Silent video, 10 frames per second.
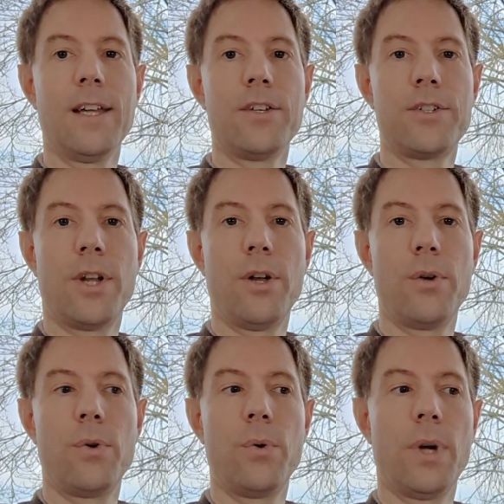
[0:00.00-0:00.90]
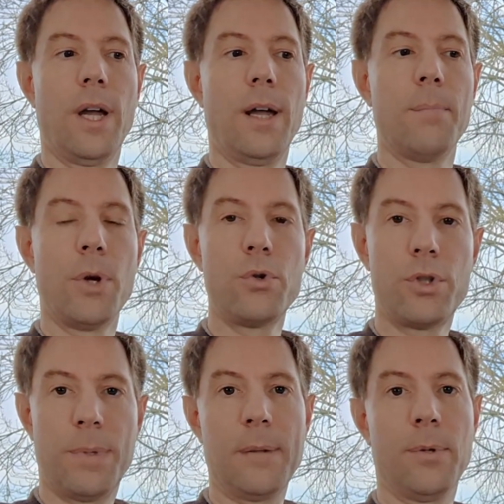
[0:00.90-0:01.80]
So
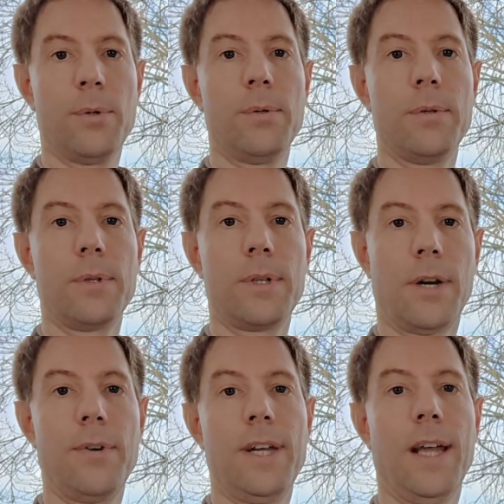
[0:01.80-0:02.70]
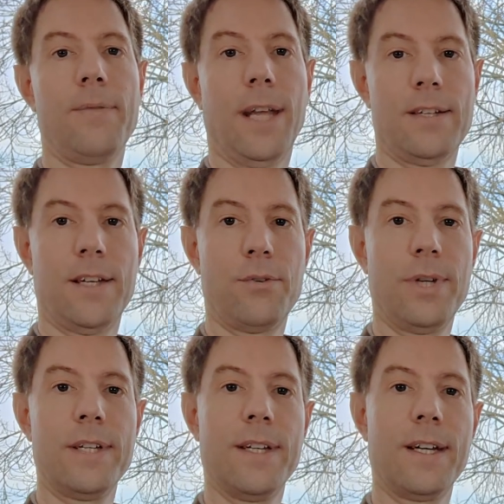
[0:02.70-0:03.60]
most people currently have gas
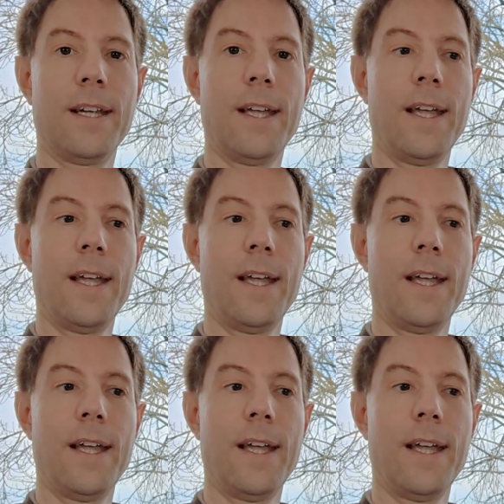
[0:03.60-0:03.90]
central heating,